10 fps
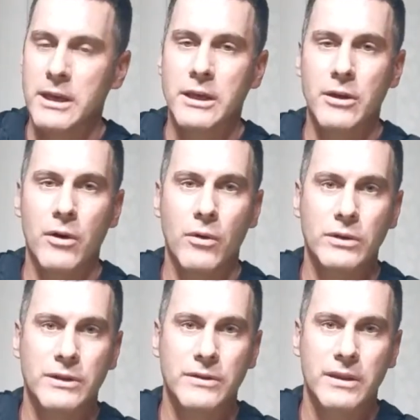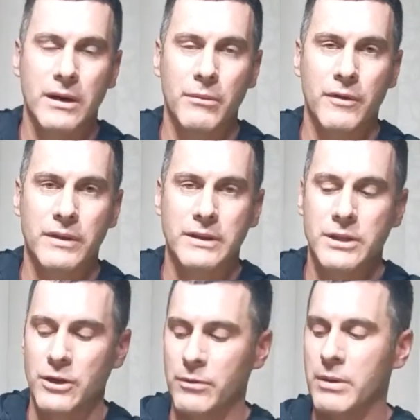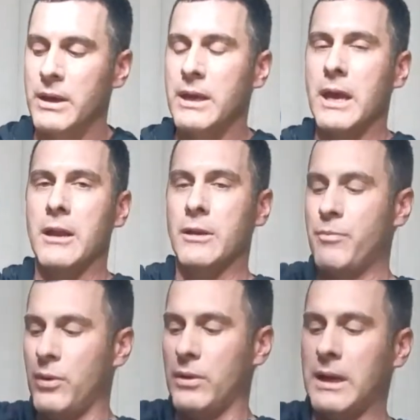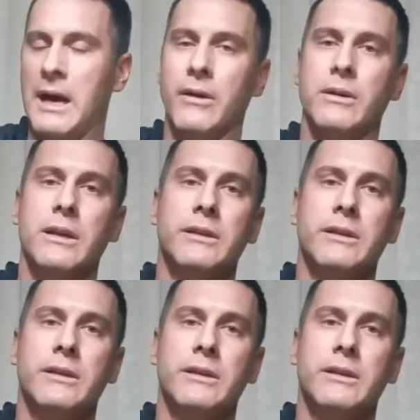You hold your thumb over the tube and you pull it out.